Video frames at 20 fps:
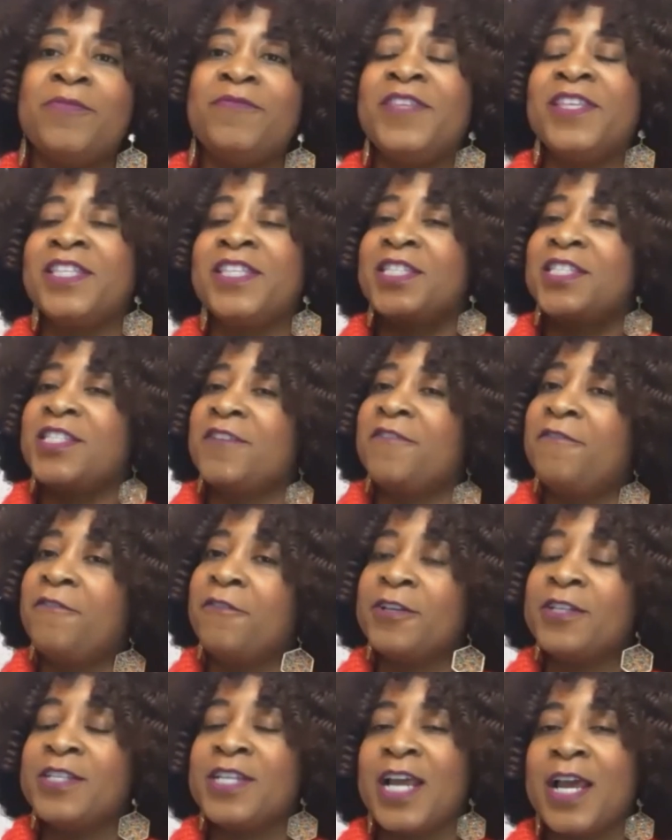This is the
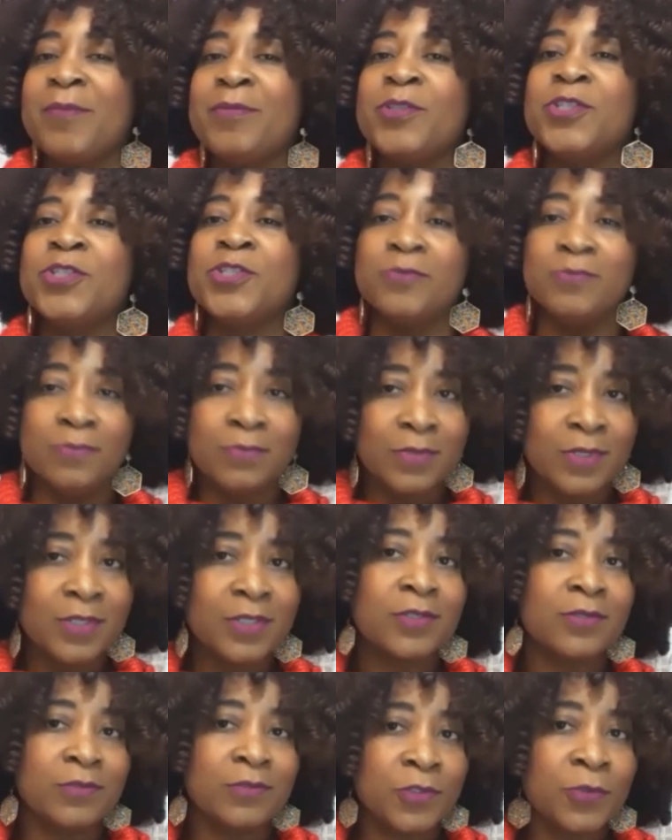first time
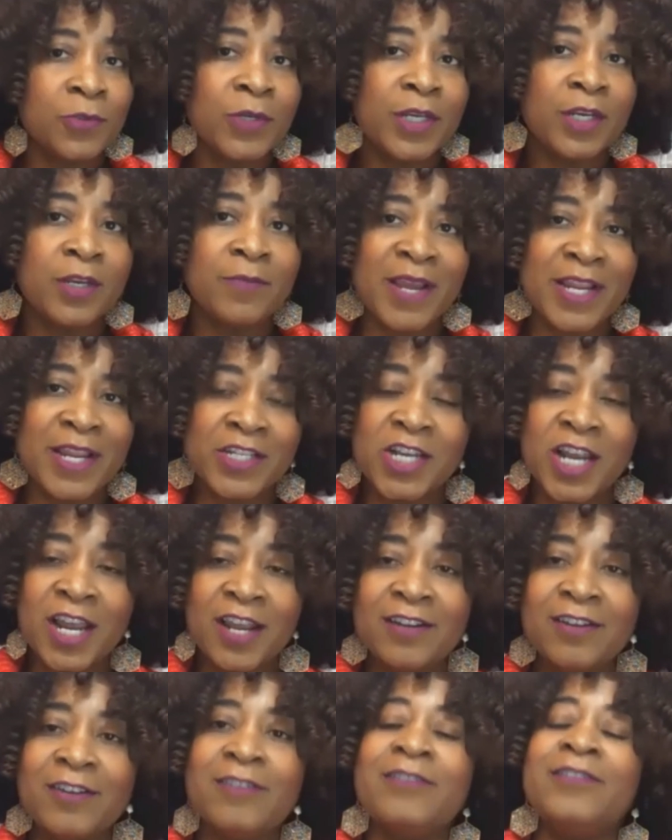tuning in my
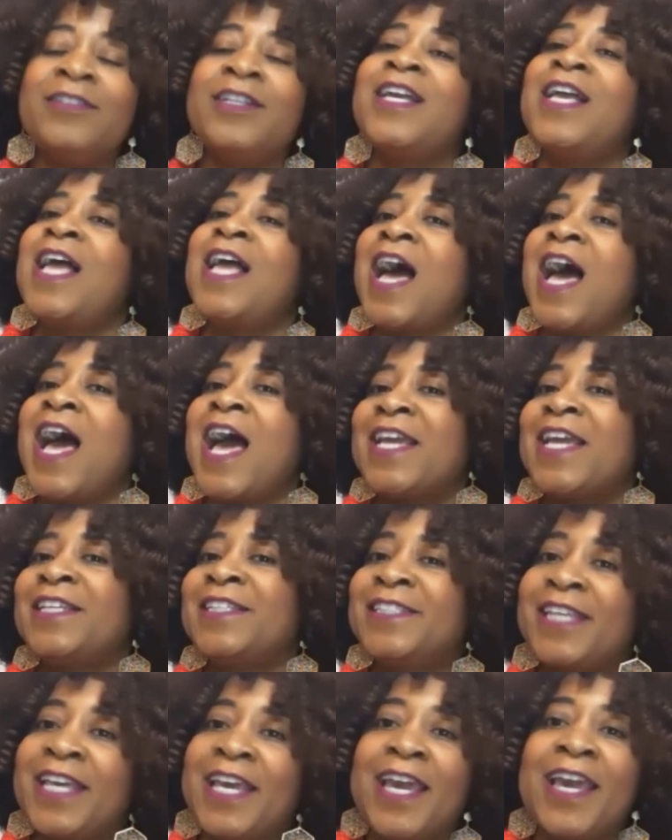channel. I
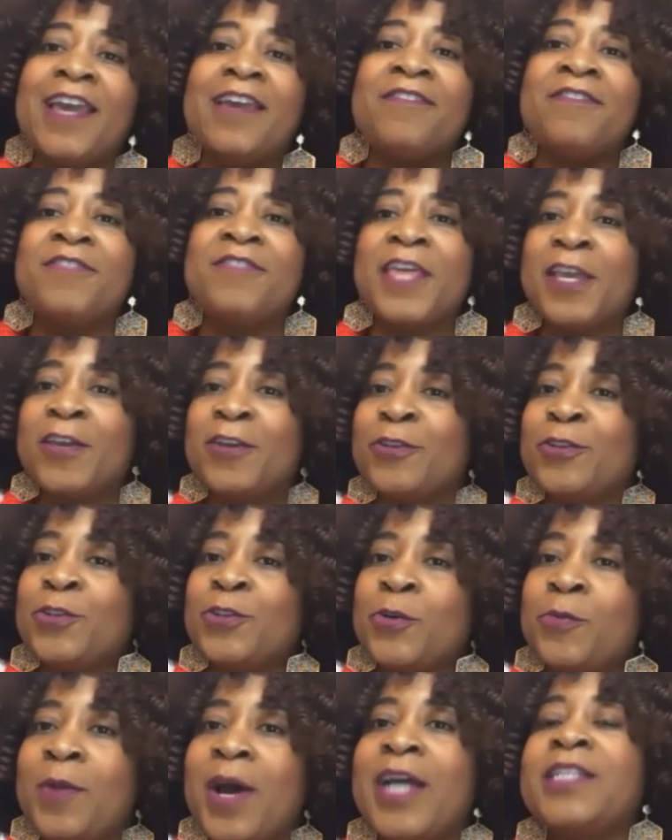say thank you
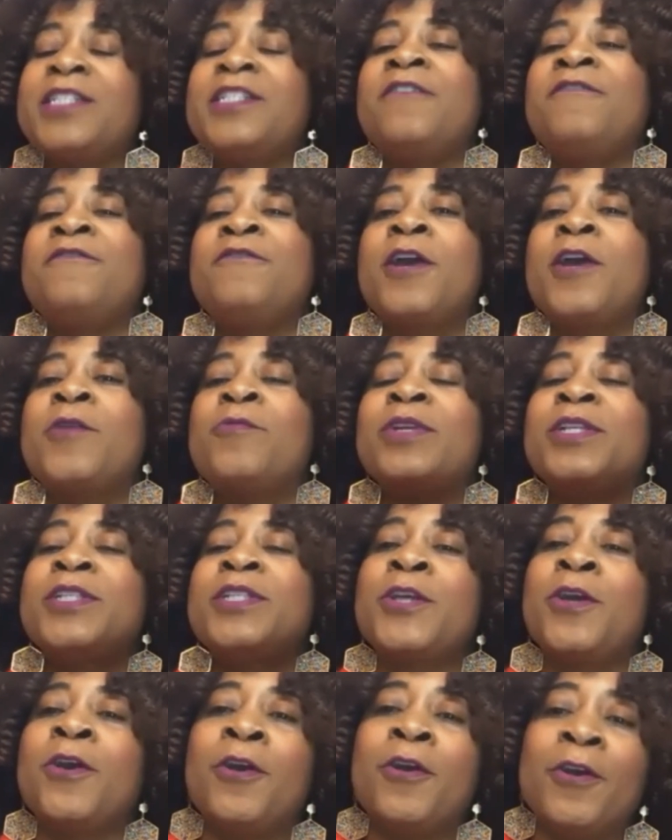so much. If you're a
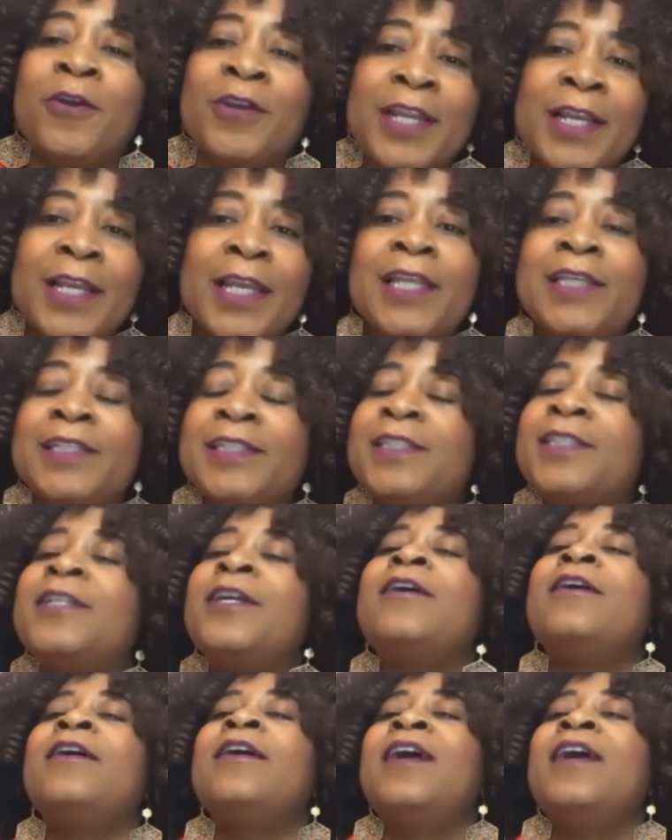returning listener,